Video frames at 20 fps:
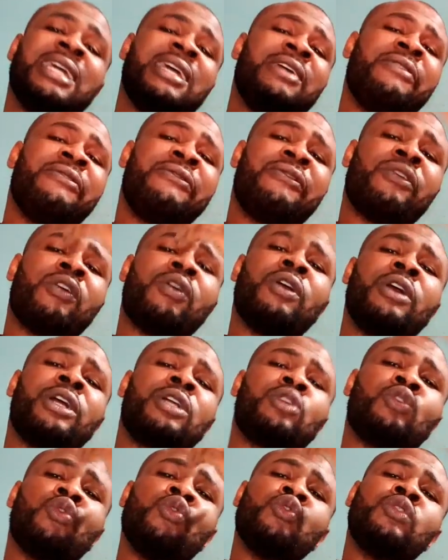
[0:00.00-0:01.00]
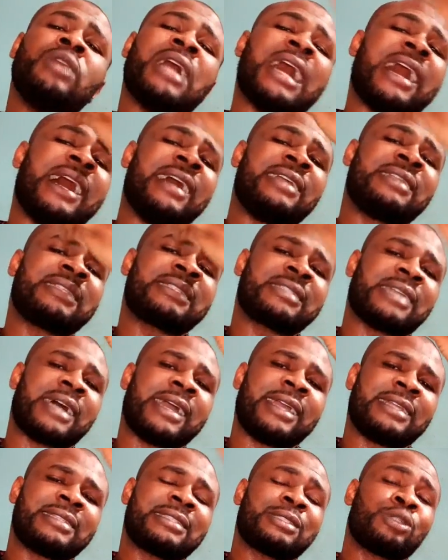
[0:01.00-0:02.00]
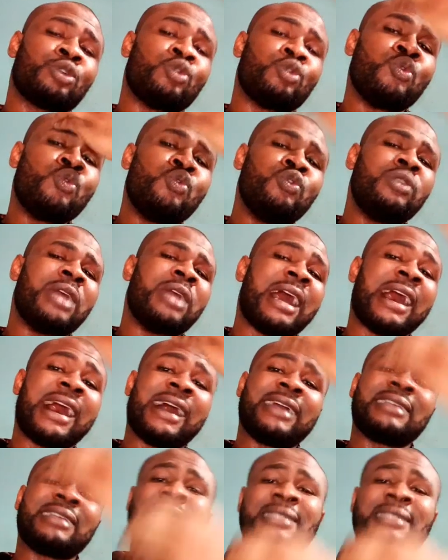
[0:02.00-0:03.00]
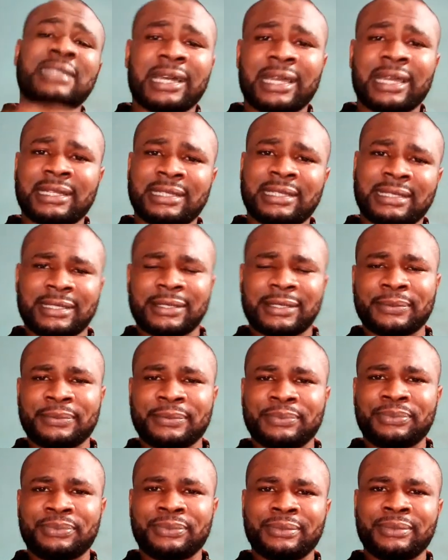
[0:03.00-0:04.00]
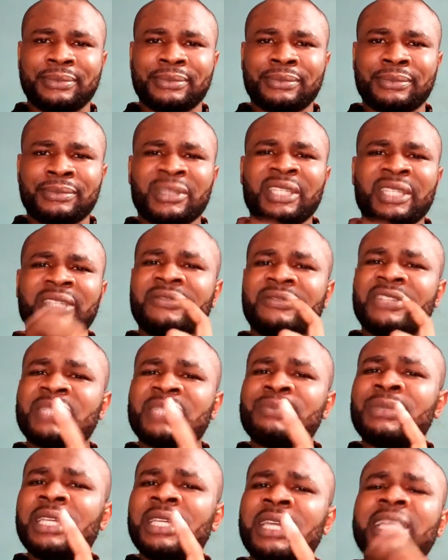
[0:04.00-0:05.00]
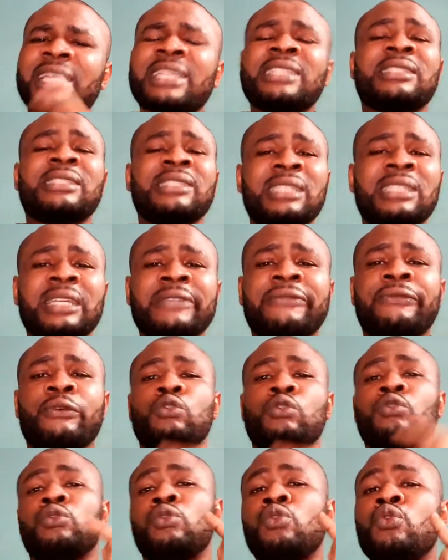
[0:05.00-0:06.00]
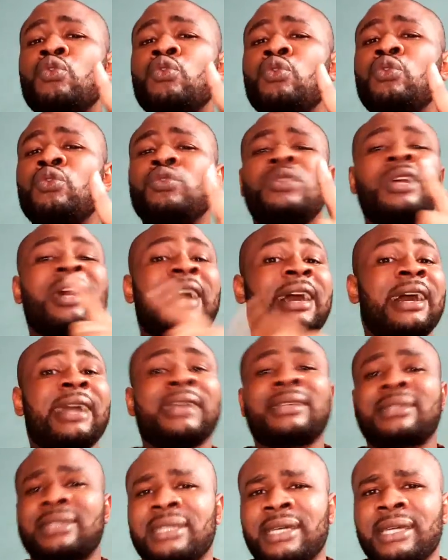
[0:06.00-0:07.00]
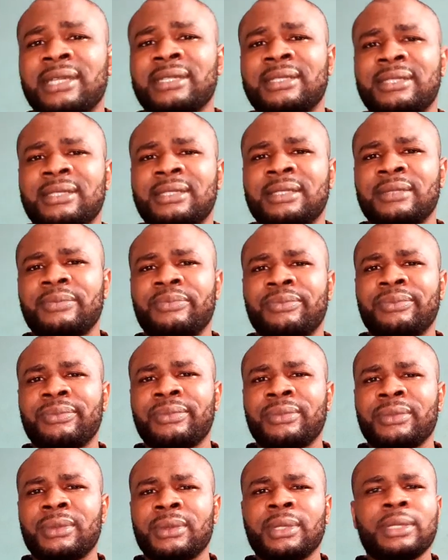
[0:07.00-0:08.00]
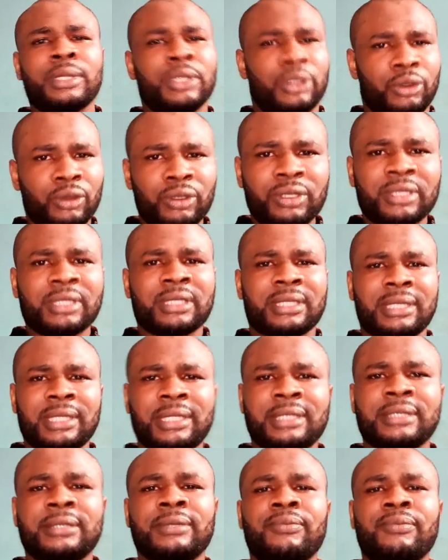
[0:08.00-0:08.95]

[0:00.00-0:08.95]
for good eyesight. Good eyesight. Vitamin A is needed for good eyesight. Do you understand?